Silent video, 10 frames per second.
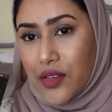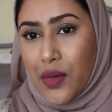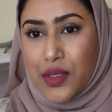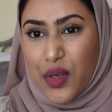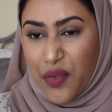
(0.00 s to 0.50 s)

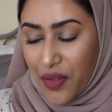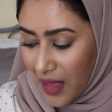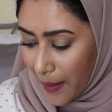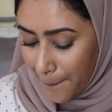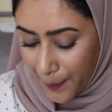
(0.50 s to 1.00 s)
so it's good for
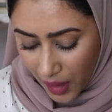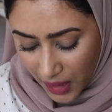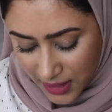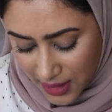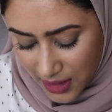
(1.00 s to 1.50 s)
that.
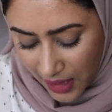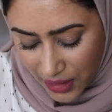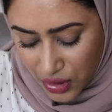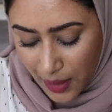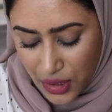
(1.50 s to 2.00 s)
But
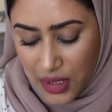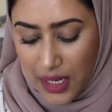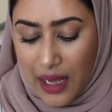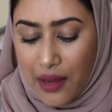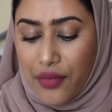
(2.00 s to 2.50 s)
I do actually
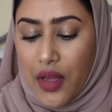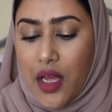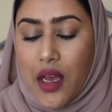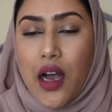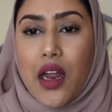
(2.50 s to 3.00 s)
have
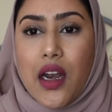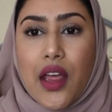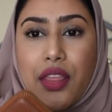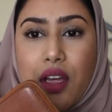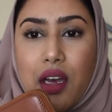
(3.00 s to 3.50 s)

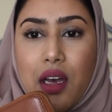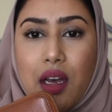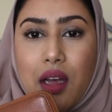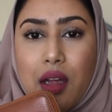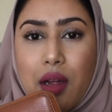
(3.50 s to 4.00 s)

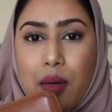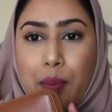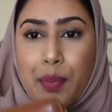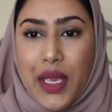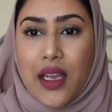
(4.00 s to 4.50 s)
another
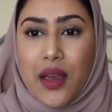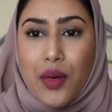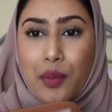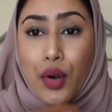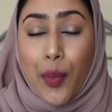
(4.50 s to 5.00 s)
big
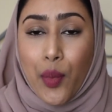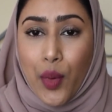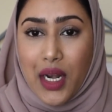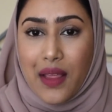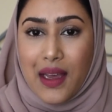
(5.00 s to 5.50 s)
proper
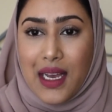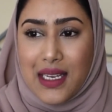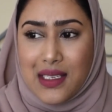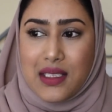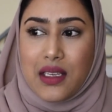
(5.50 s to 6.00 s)
wallet that
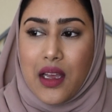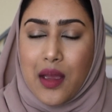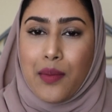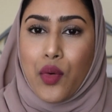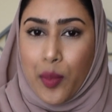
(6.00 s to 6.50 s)
has
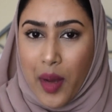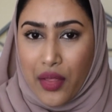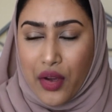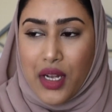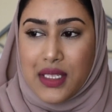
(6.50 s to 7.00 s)
all my
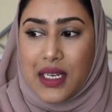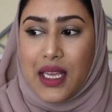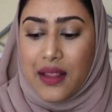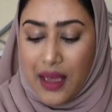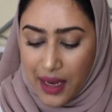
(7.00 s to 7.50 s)
other cards in
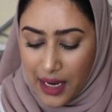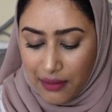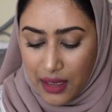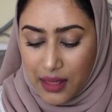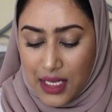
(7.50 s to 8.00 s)
it that I
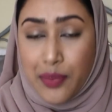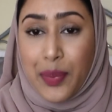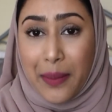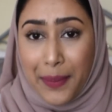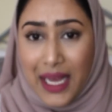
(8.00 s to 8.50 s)
carry in this
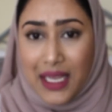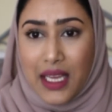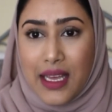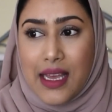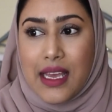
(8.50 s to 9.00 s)
big bag